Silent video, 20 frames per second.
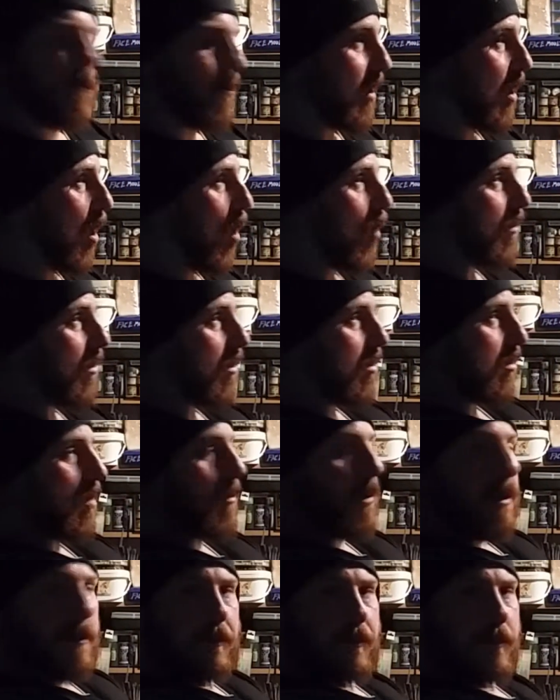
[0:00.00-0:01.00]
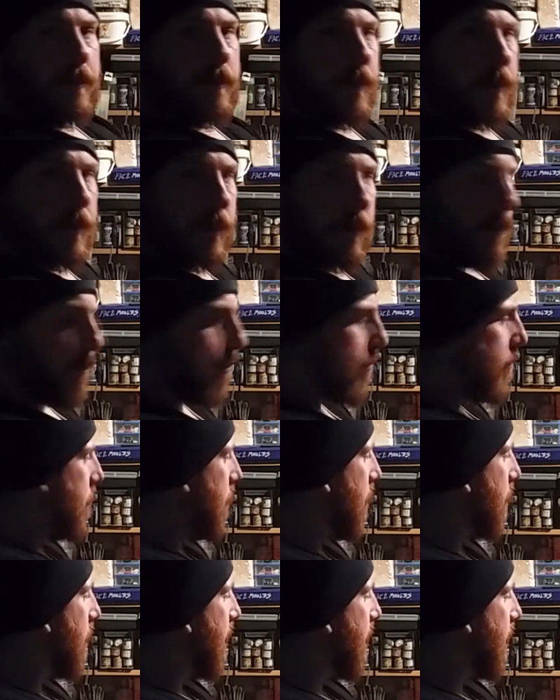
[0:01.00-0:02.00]
Behold the summit.
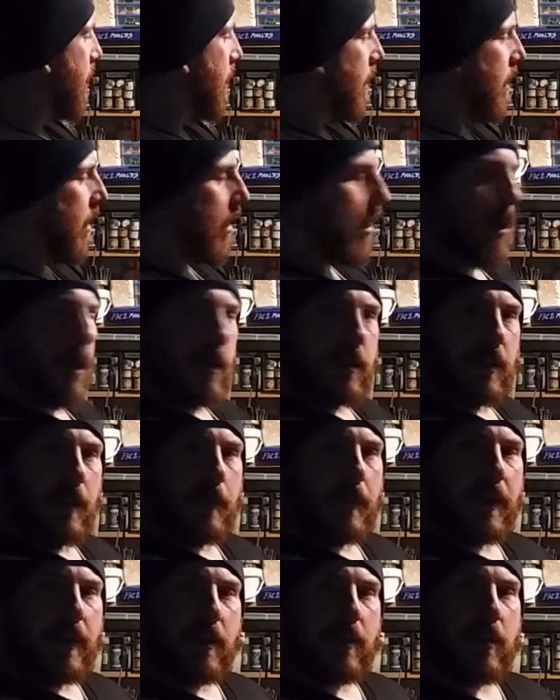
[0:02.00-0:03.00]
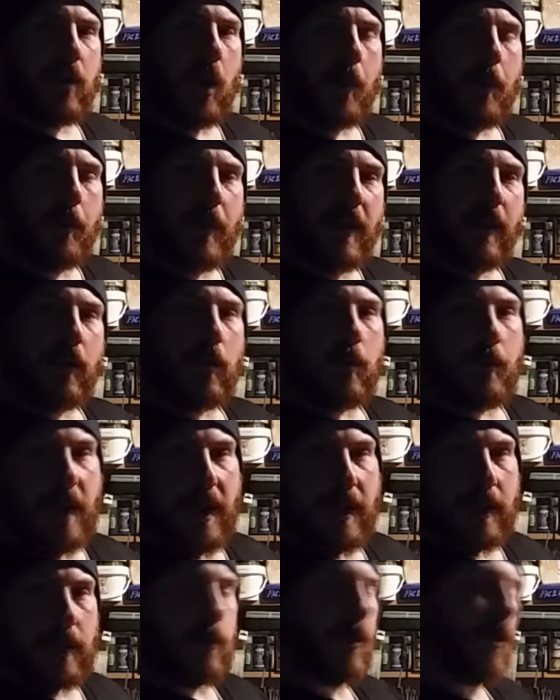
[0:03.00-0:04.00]
Okay, I said it means top, pinnacle,
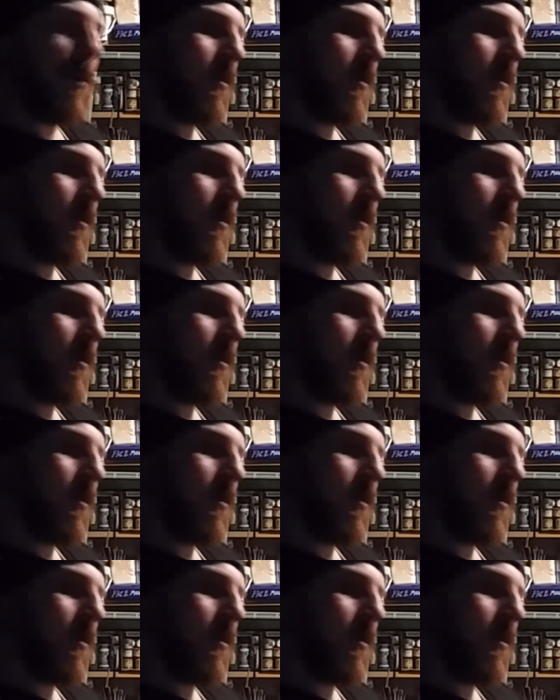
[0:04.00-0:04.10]
best.